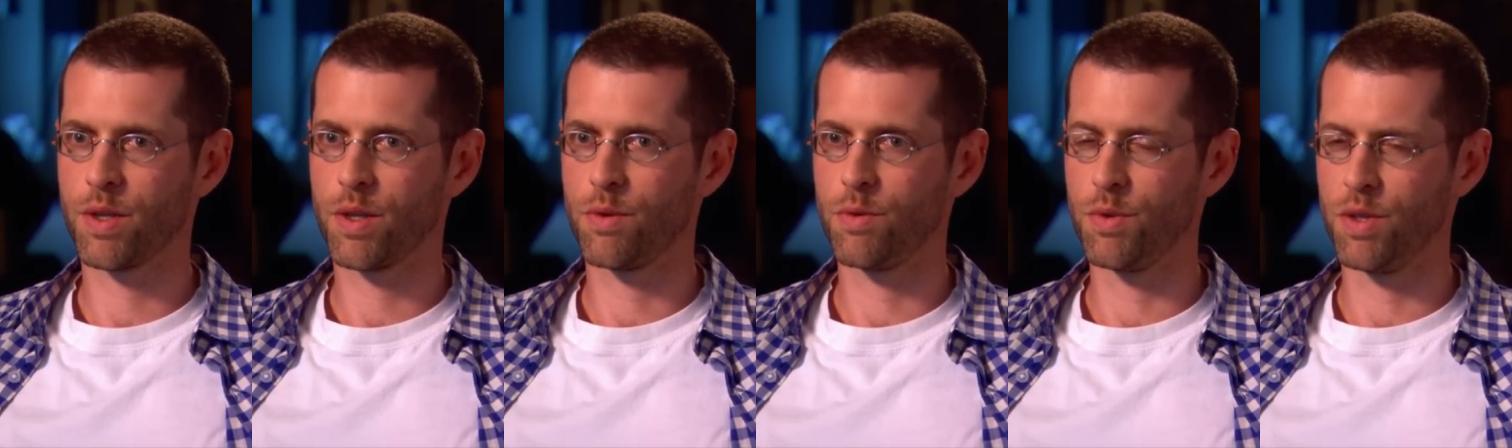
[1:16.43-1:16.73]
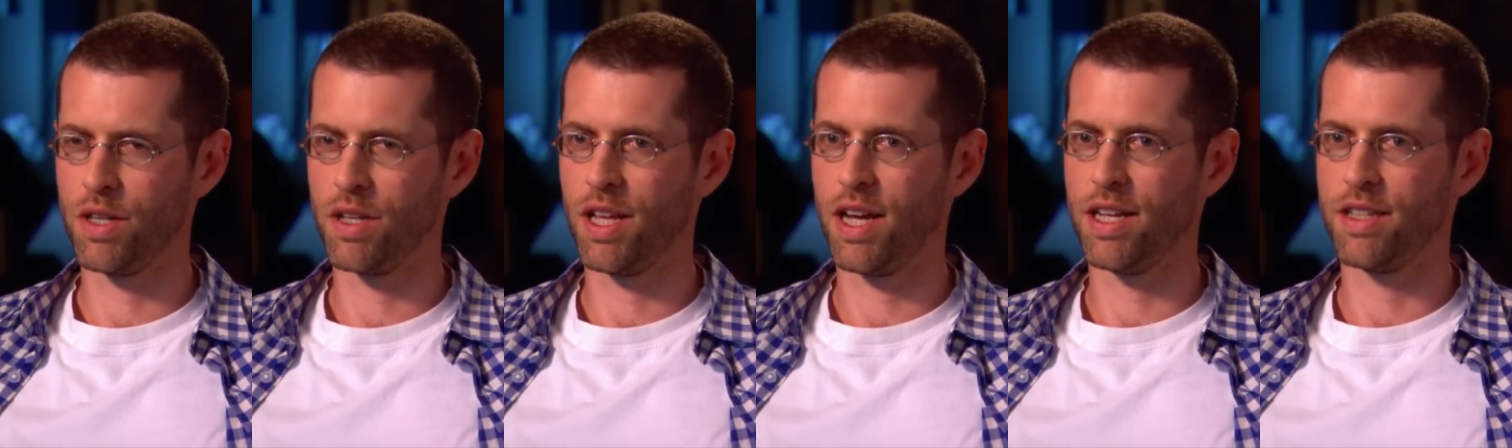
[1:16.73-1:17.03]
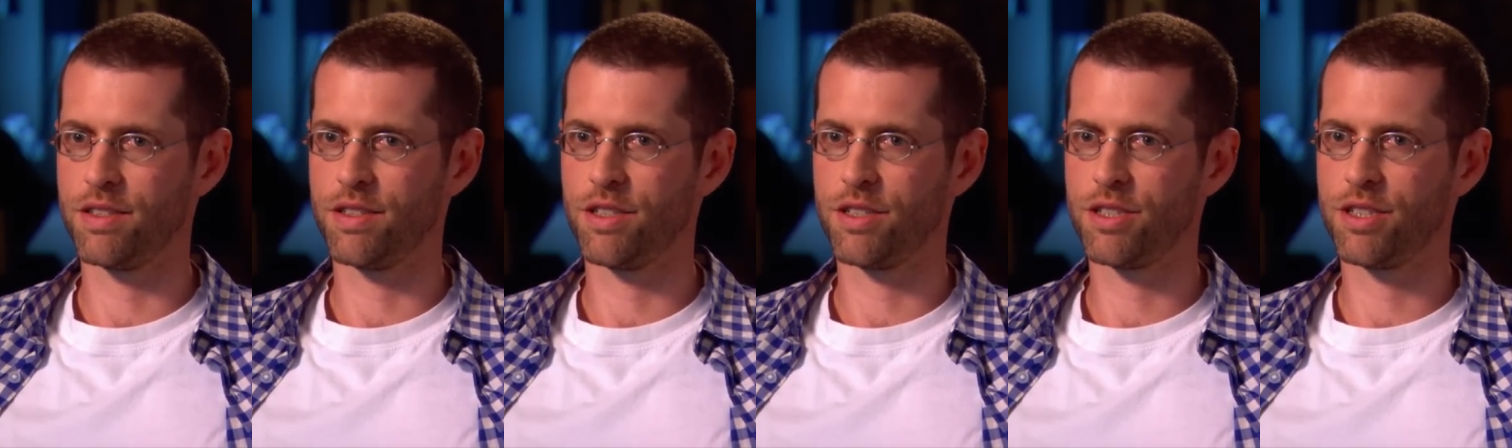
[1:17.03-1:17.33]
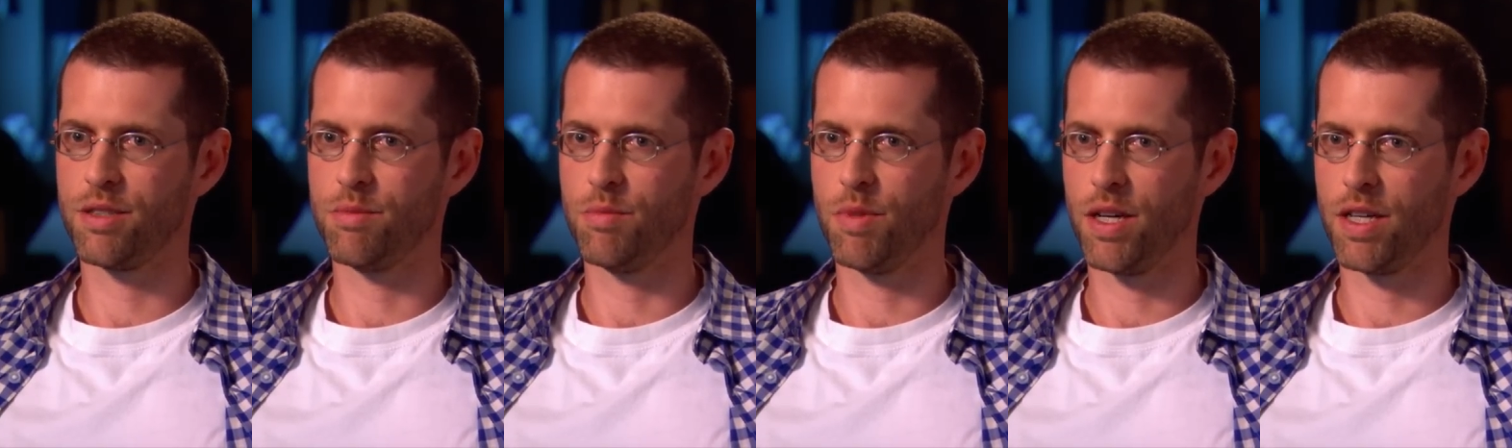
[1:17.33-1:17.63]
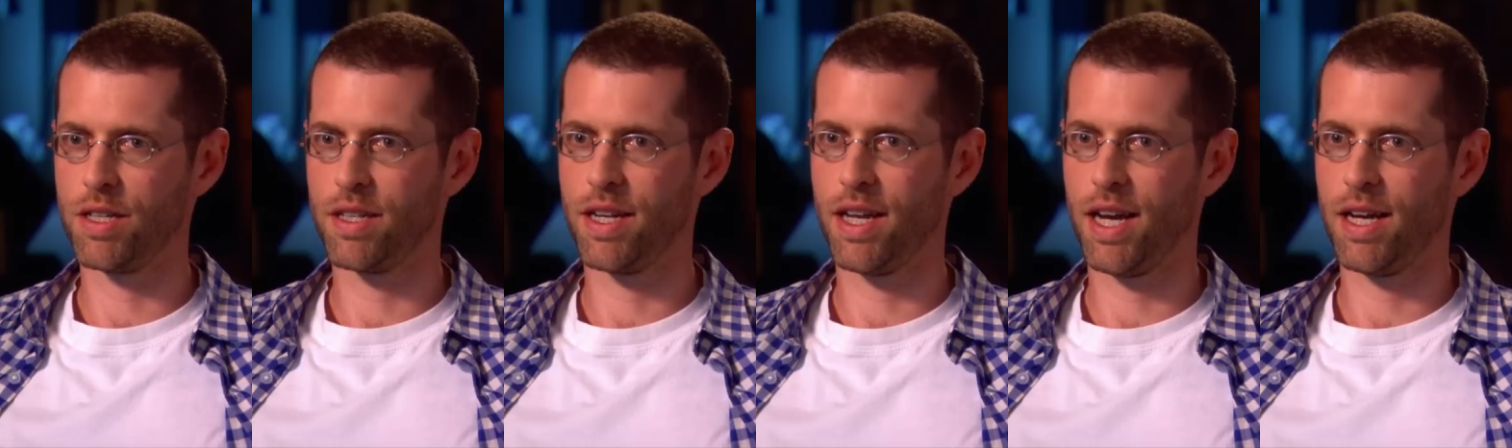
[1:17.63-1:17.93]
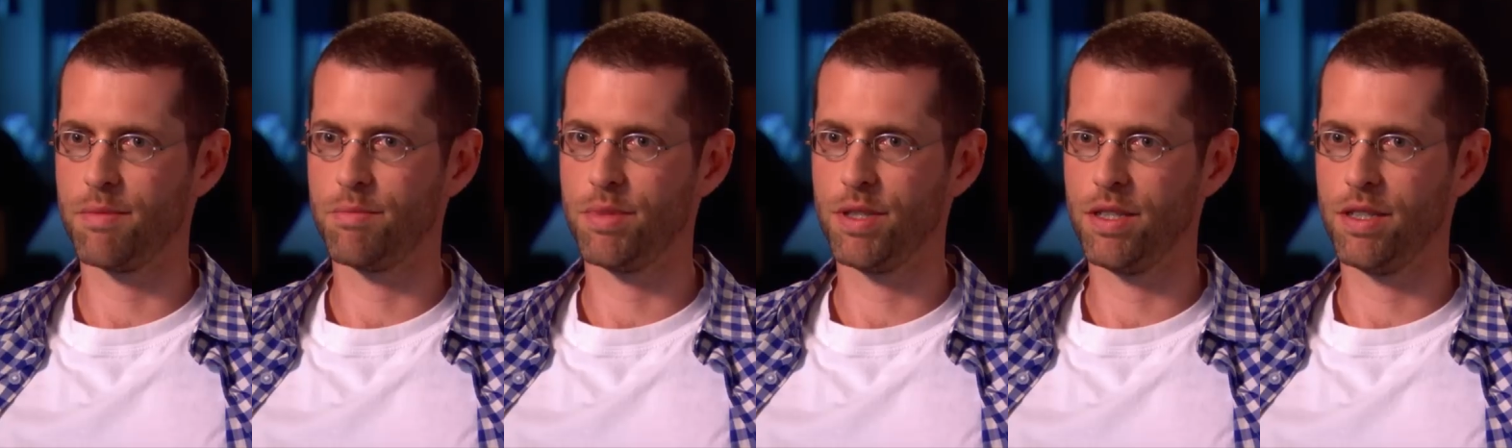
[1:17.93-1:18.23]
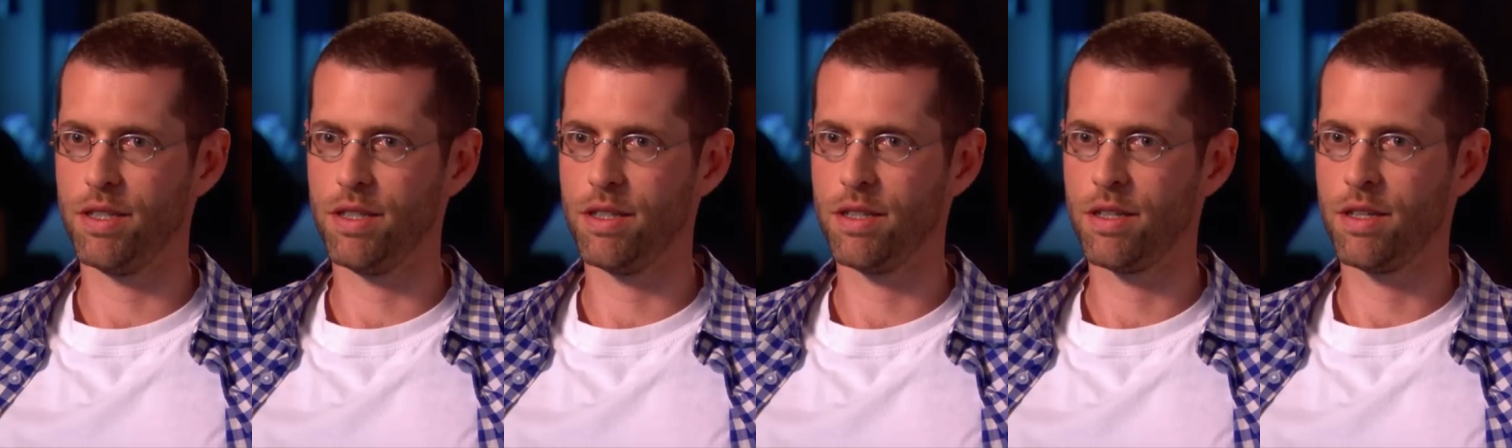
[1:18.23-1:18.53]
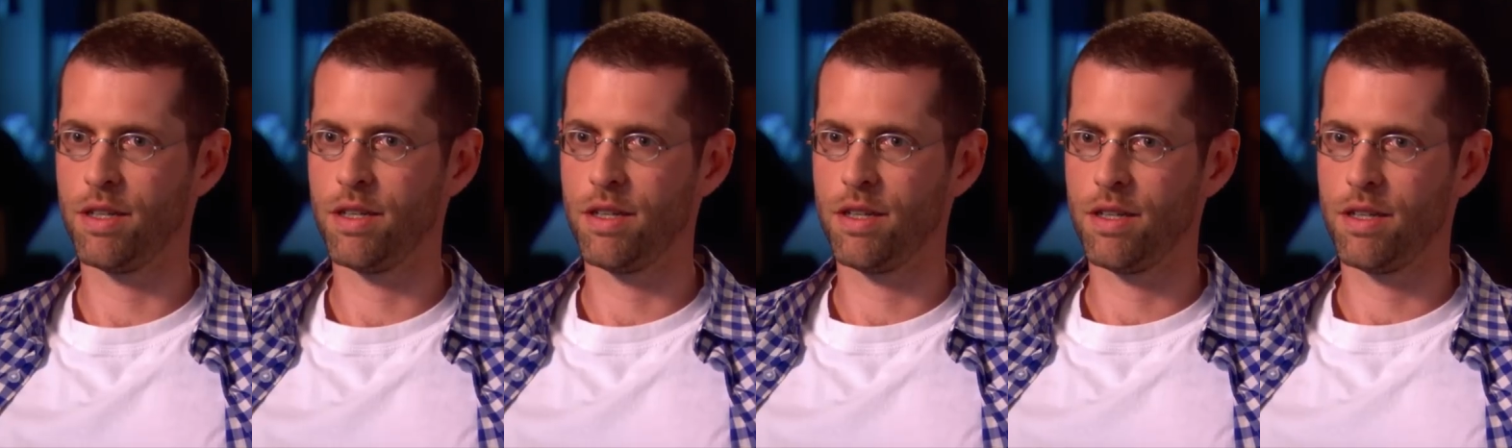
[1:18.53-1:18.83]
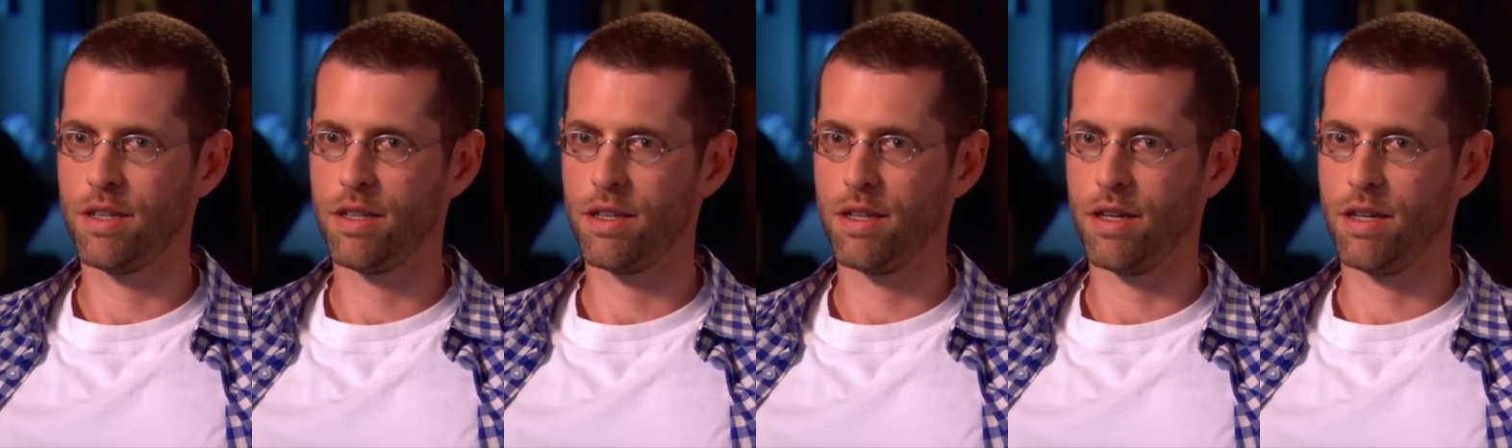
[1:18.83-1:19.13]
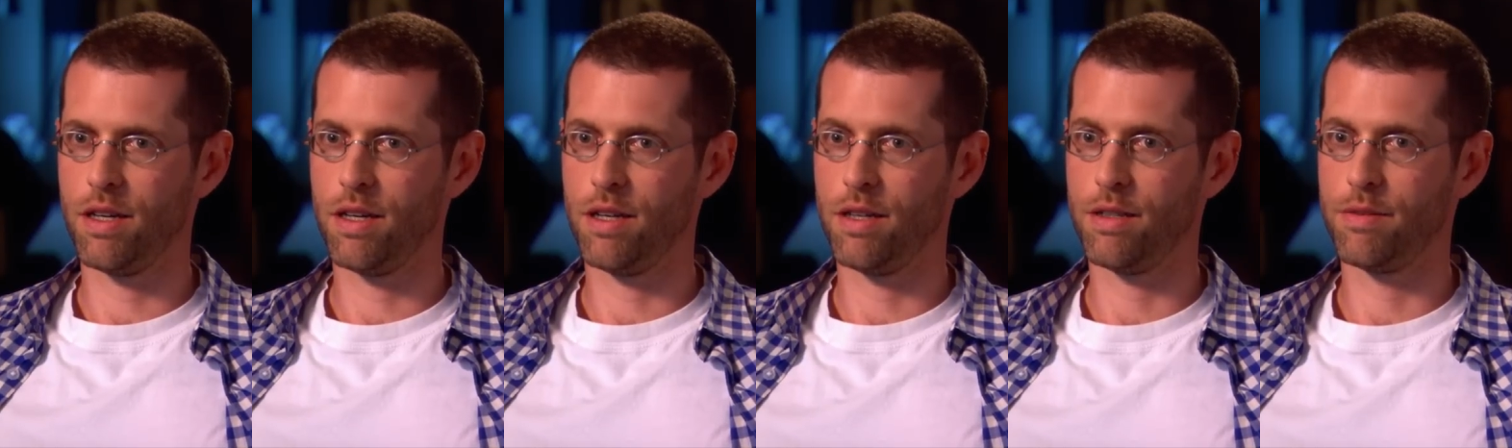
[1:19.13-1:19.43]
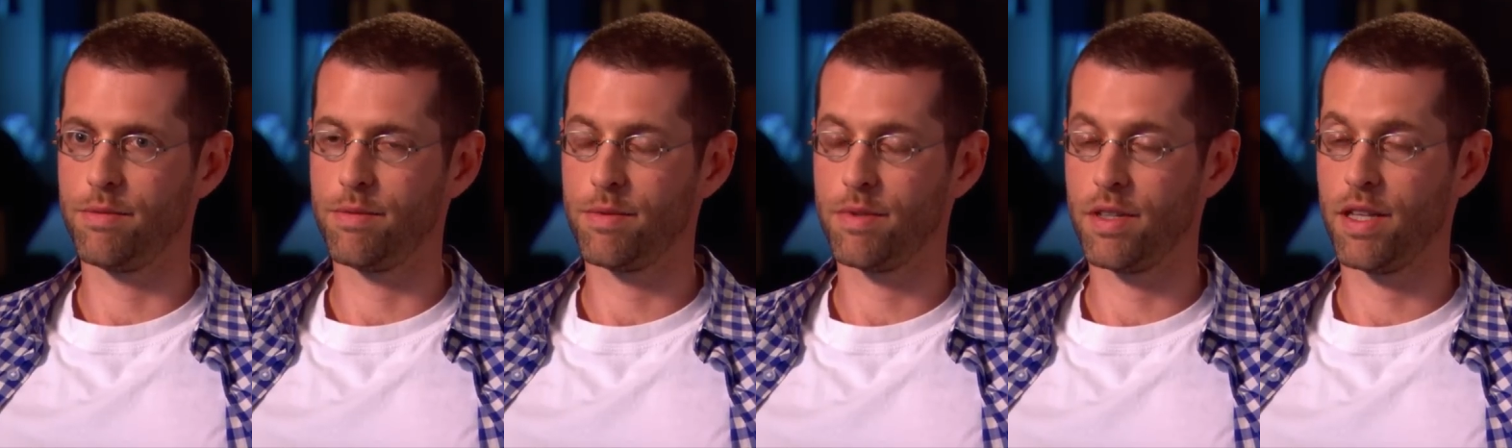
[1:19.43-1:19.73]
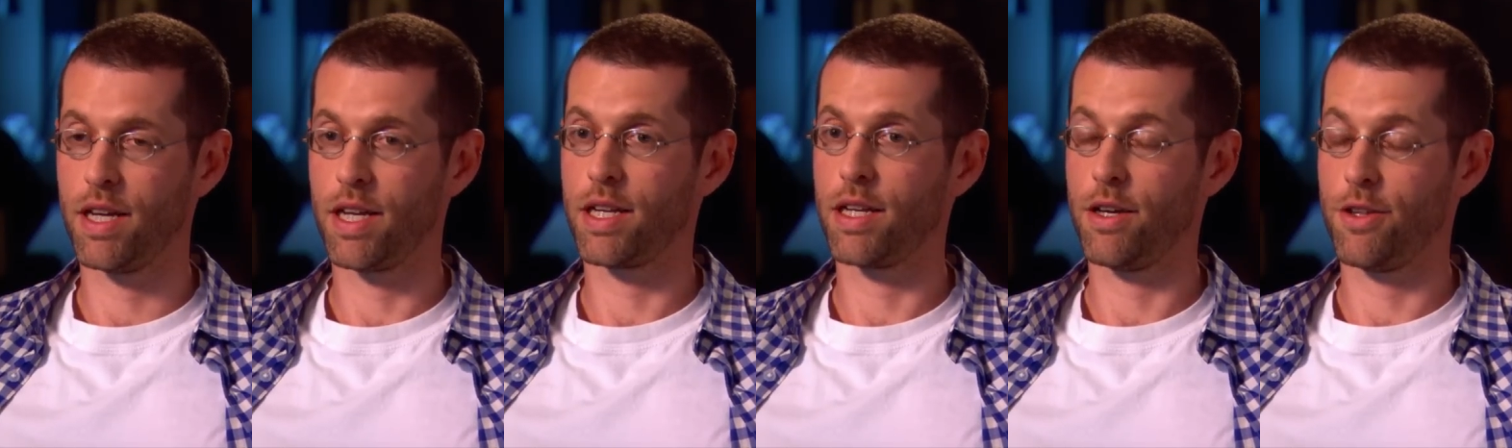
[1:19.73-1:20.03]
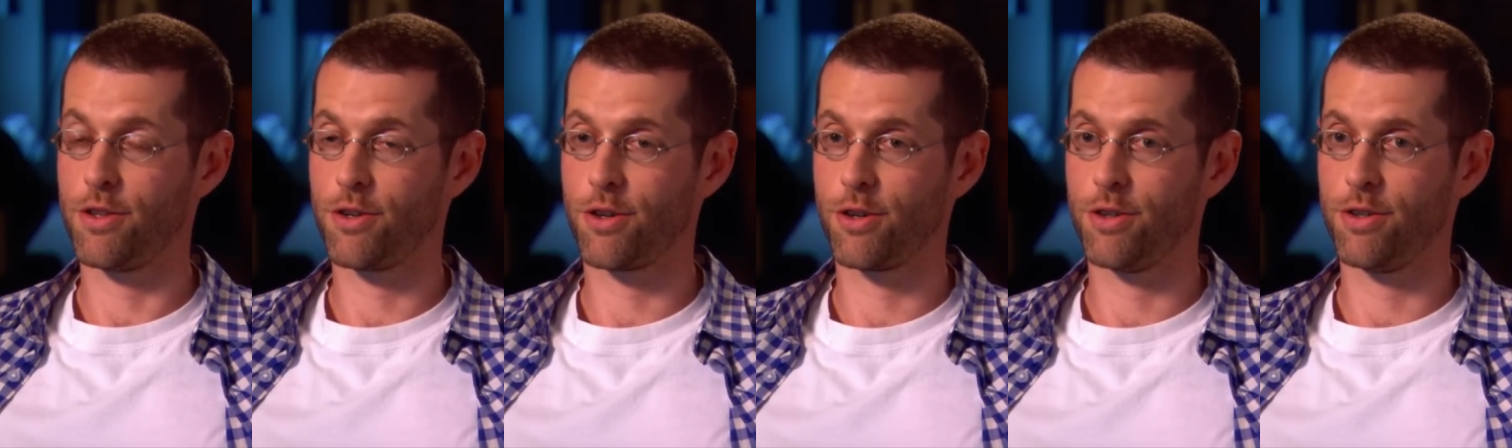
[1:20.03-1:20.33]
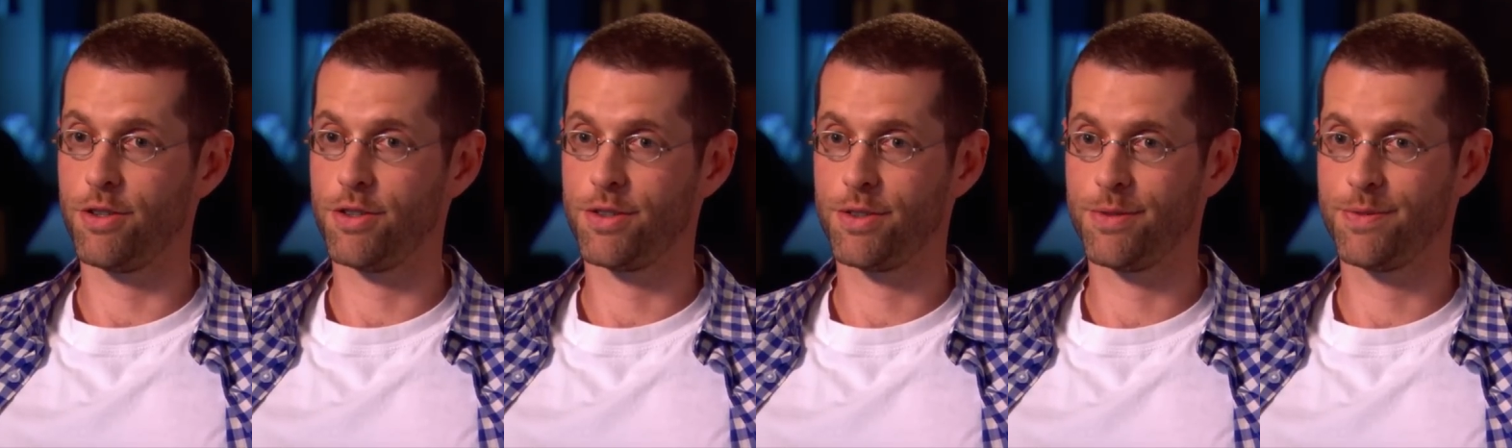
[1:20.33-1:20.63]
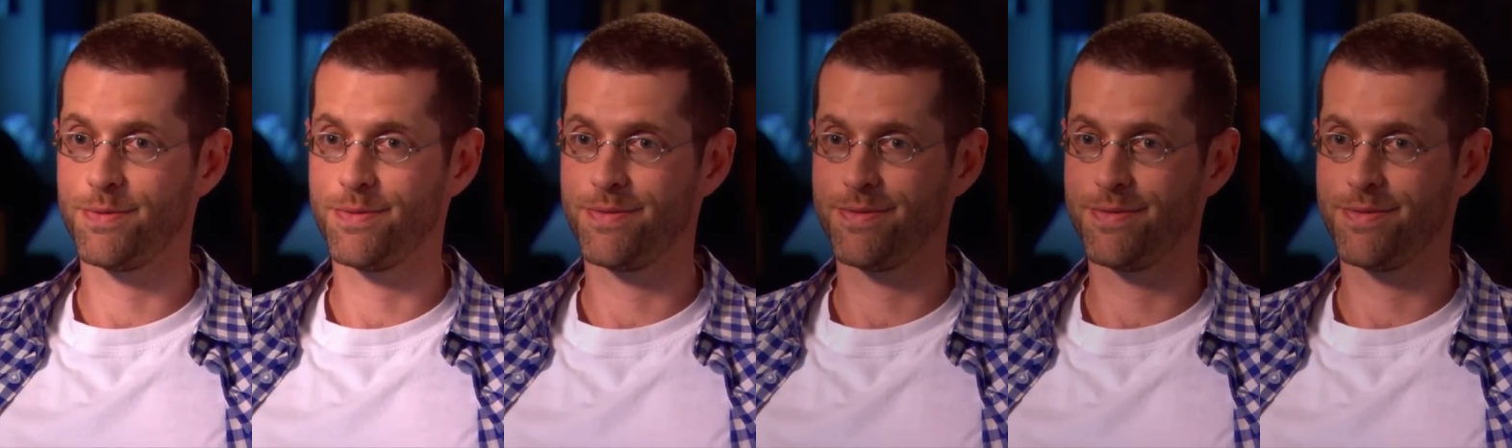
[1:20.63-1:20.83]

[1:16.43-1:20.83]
realize that she might not be uh, like other girls.